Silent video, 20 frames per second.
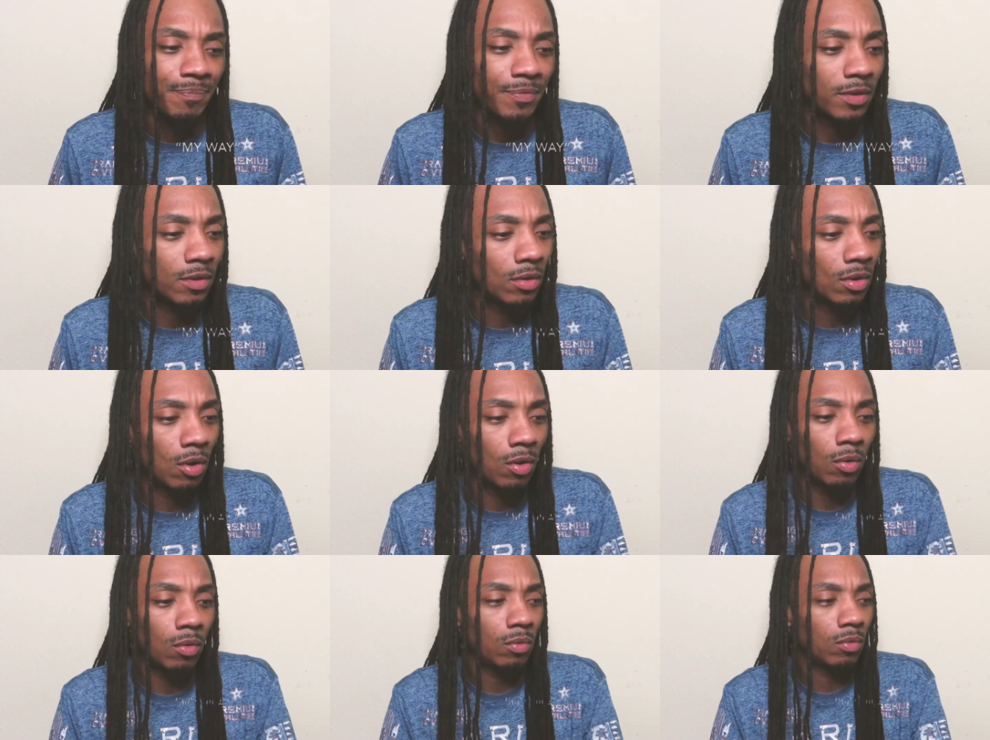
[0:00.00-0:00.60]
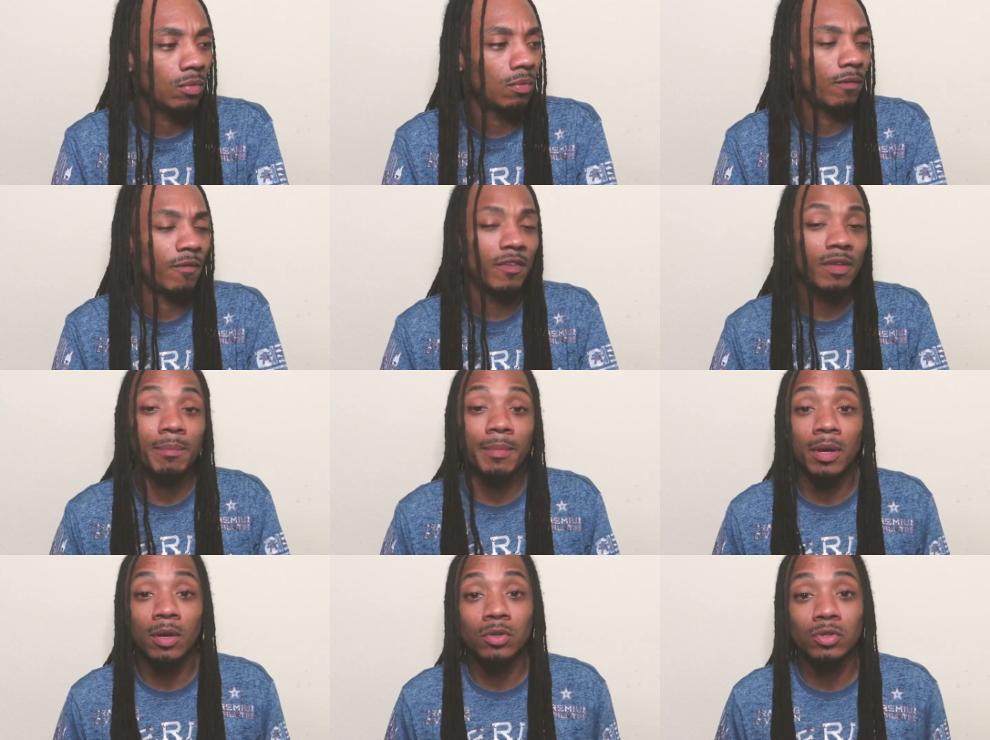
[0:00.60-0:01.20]
you know,
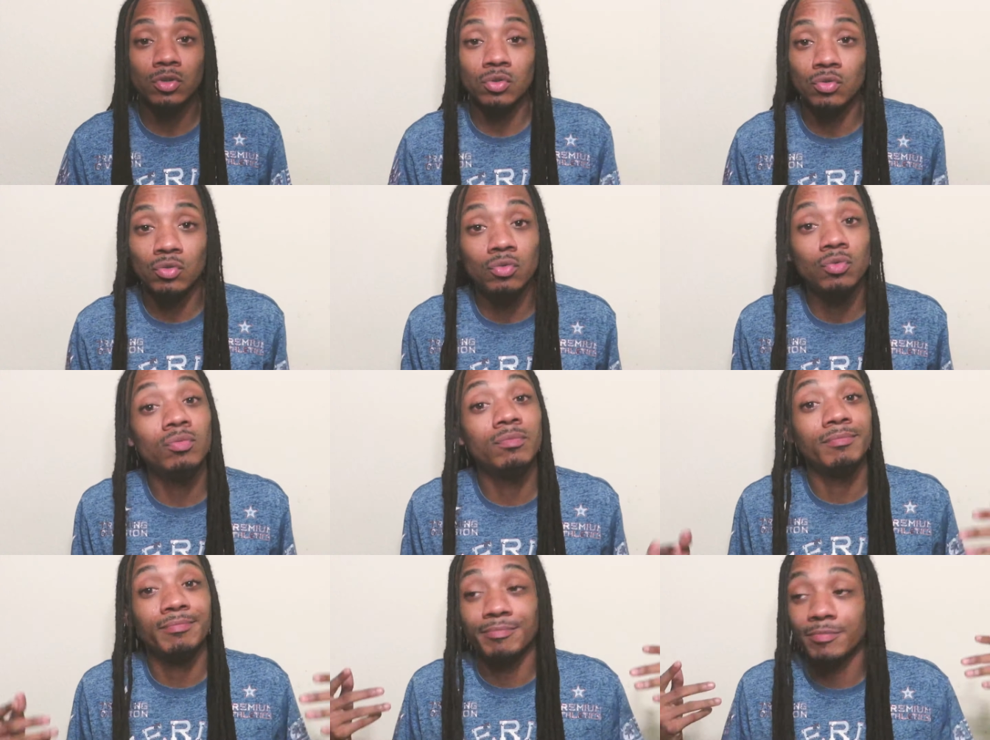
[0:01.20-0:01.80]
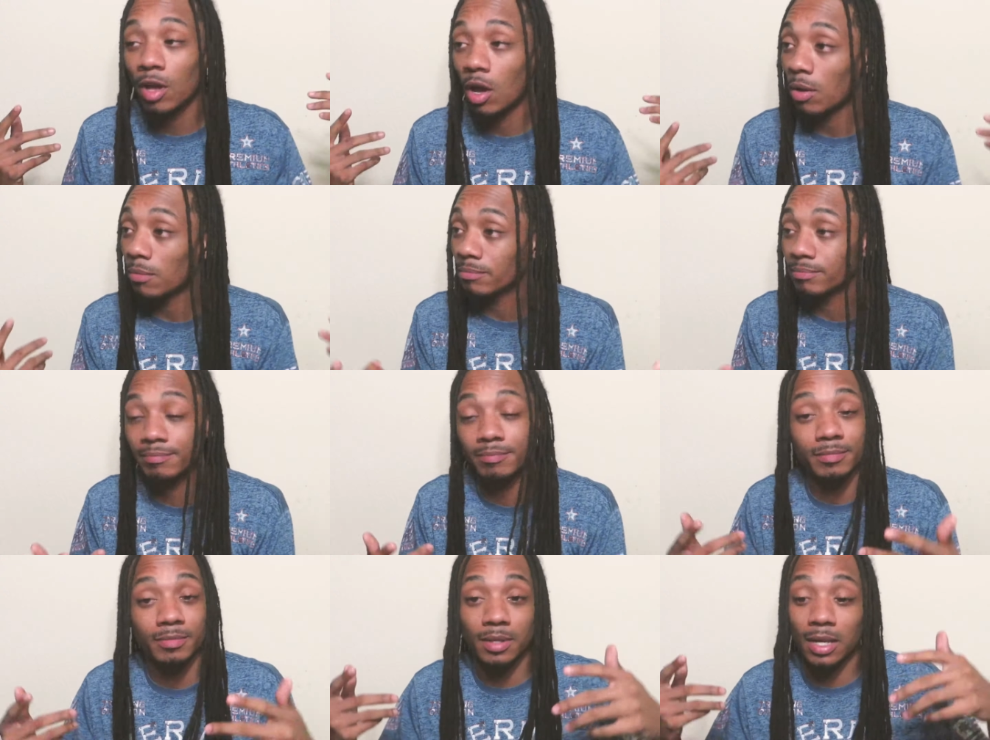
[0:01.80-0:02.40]
females who
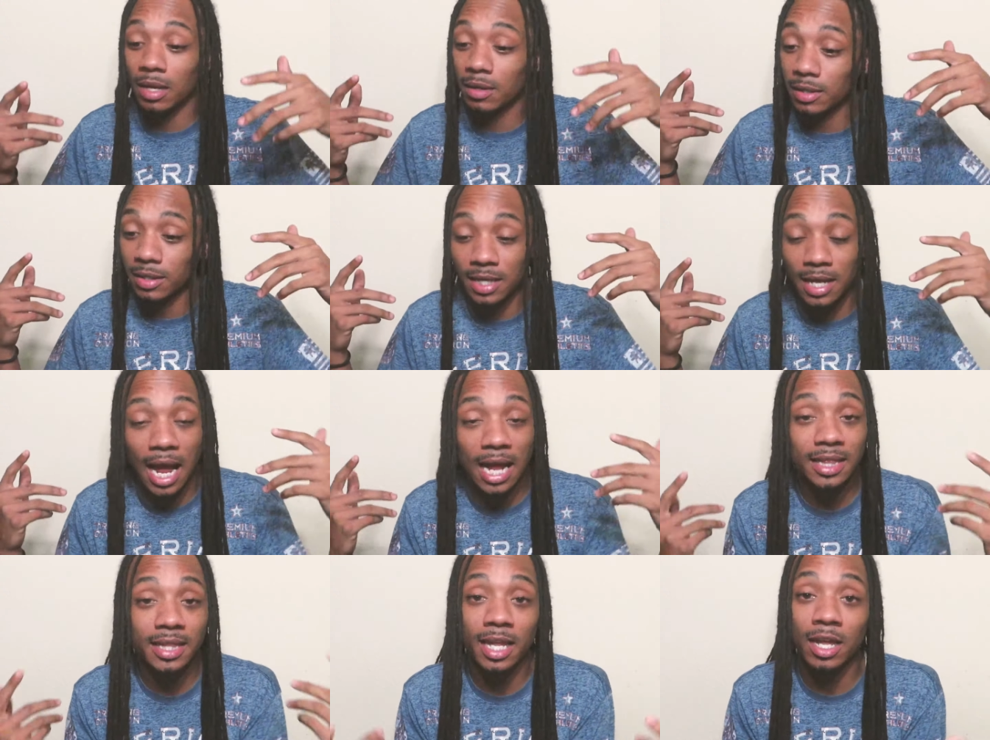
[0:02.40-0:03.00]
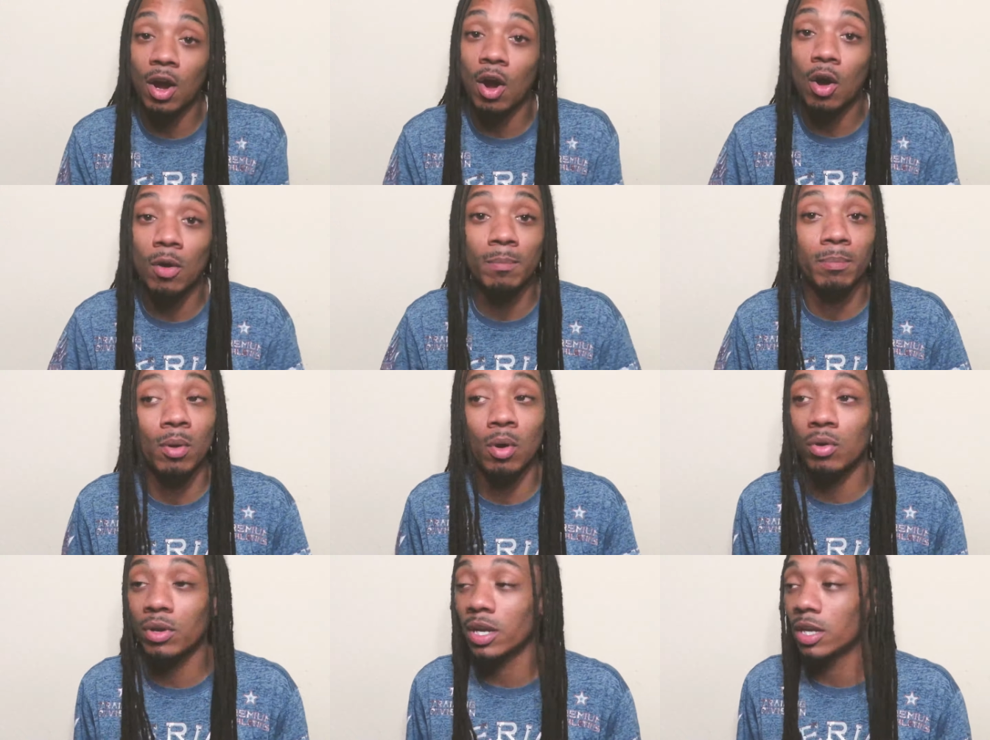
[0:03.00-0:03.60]
got their heart
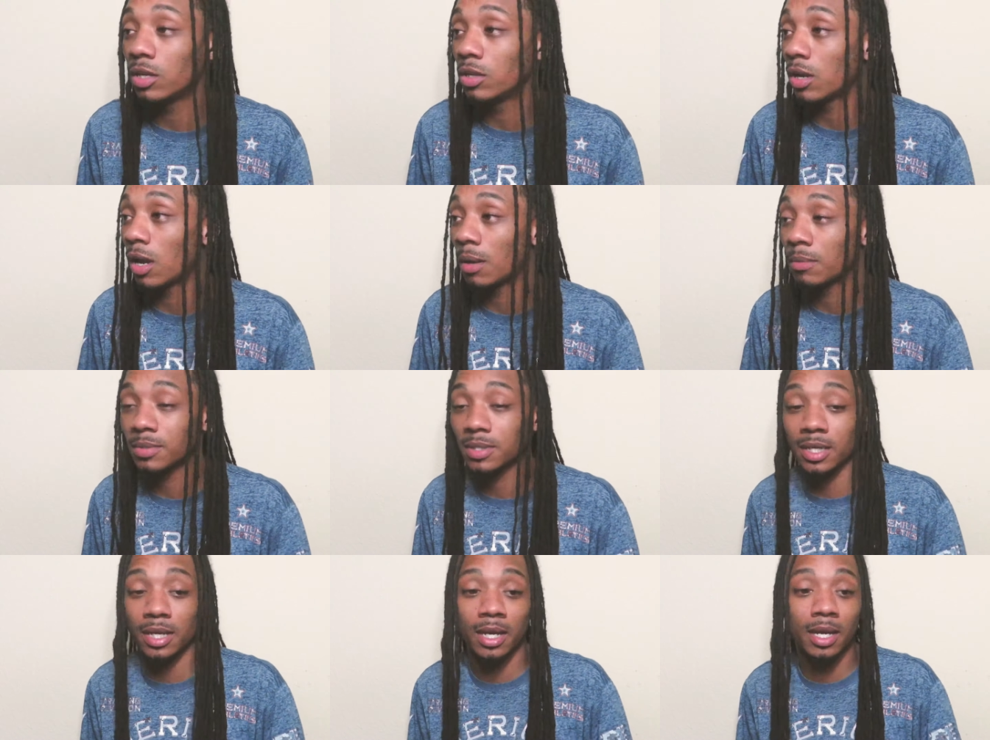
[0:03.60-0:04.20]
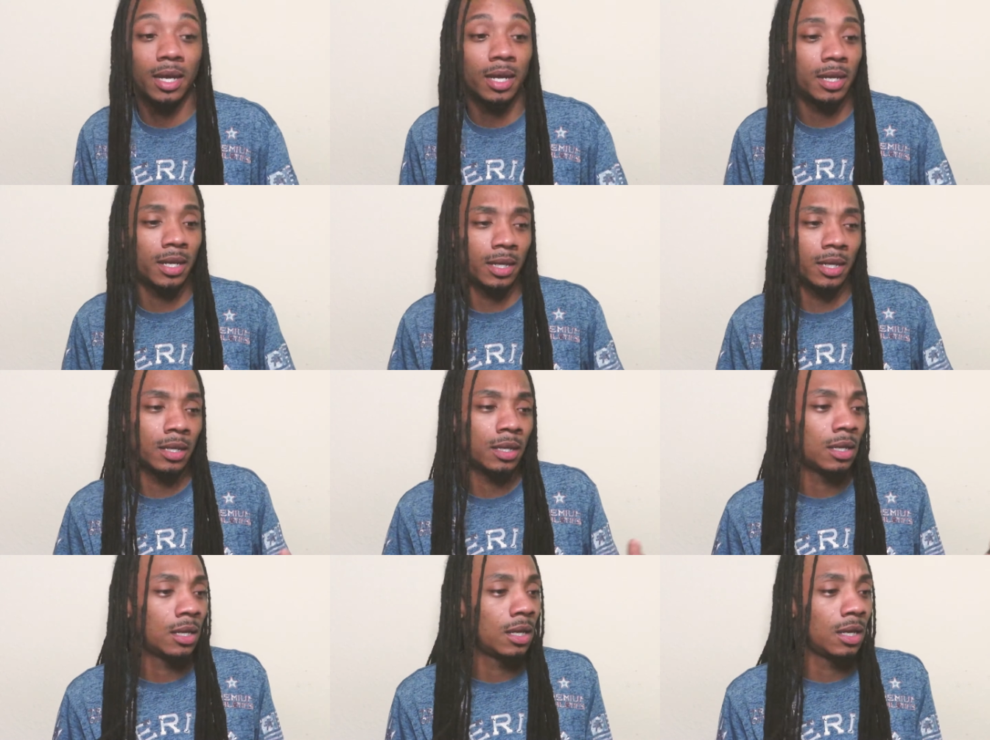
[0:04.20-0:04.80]
broken, you know what I'm saying?